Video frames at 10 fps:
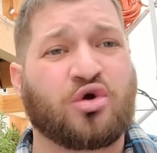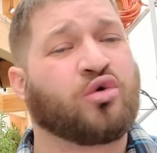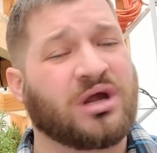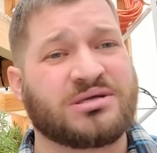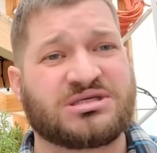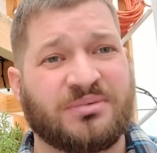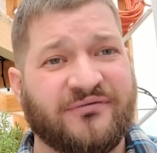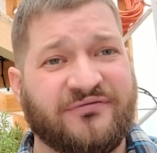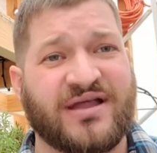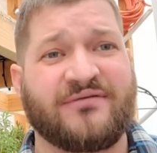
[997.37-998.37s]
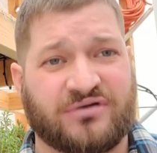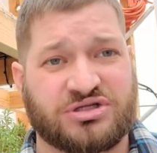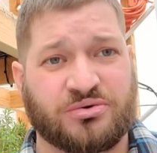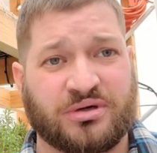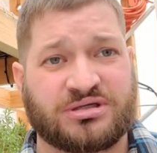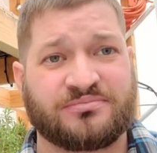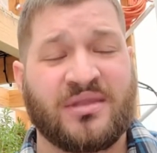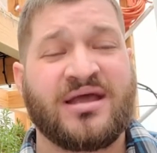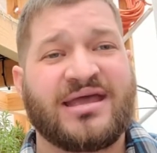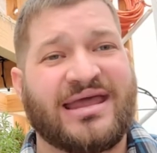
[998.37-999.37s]
crisp flavor to it.
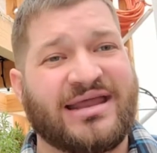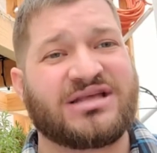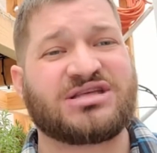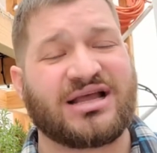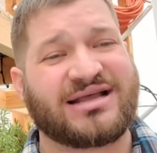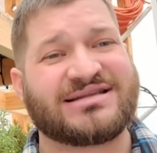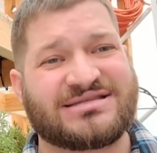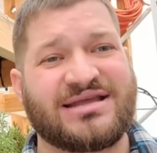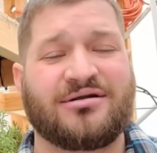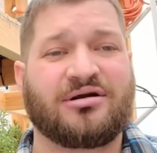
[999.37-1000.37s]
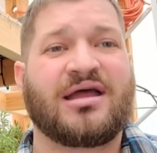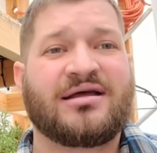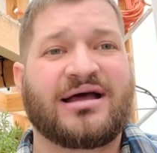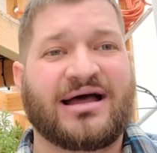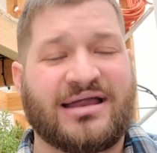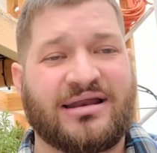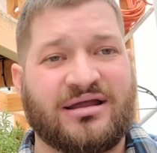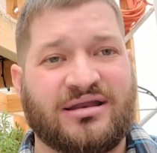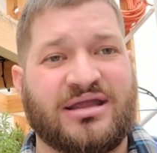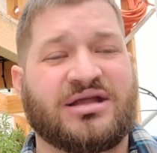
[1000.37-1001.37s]
It is considered a
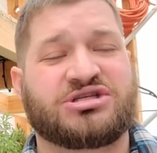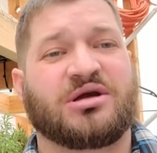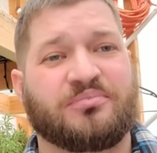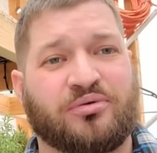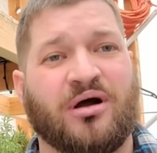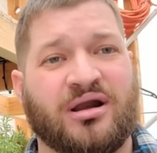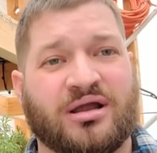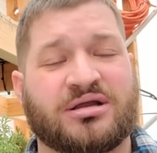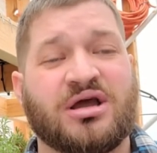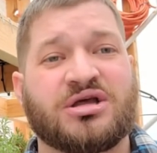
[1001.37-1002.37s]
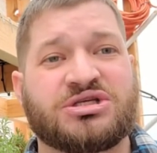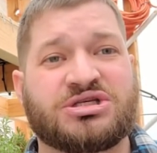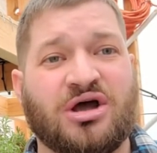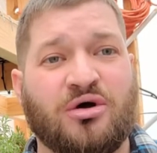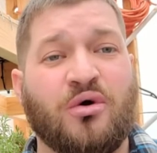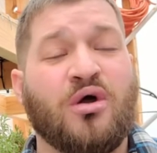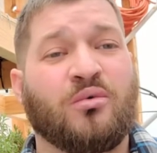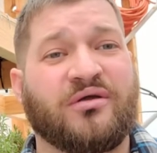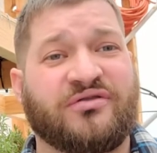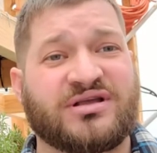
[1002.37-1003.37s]
niche product. So,
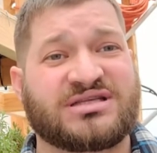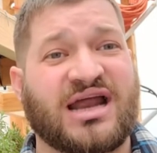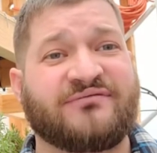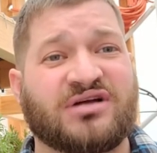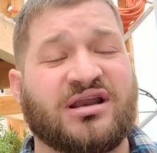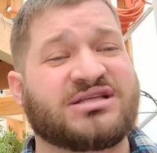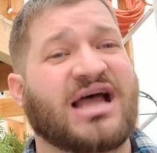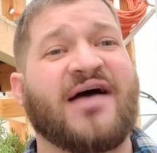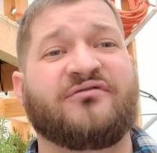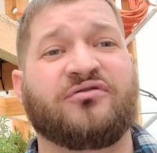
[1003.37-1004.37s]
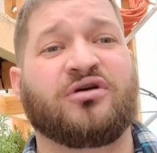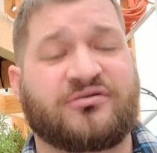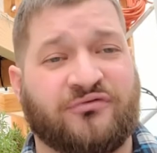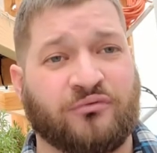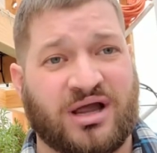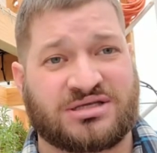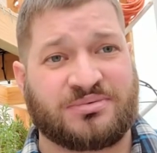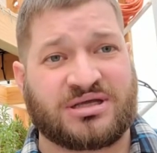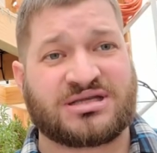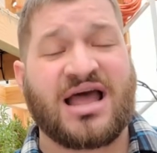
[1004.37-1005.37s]
one of the things that I've done is I've looked for
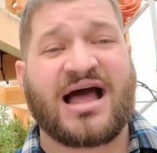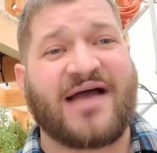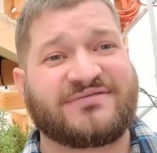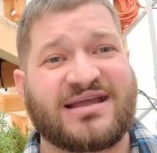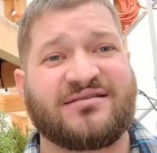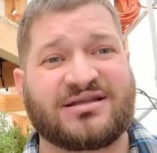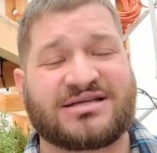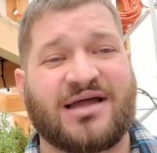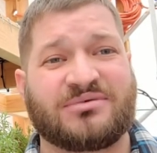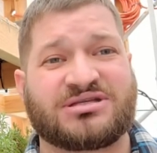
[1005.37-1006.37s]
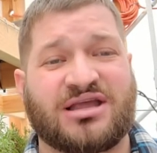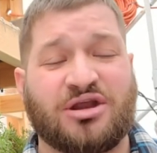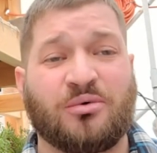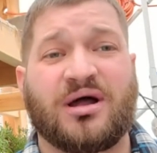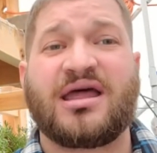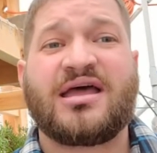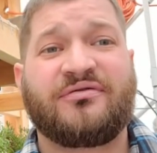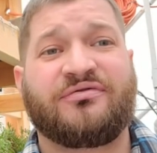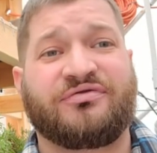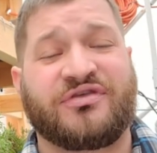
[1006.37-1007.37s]
recipes. I've taken the time to say, you know what,
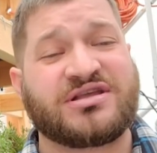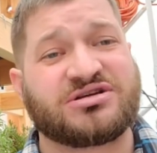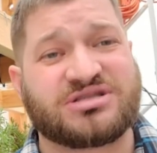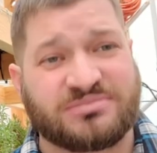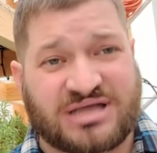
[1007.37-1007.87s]
these are some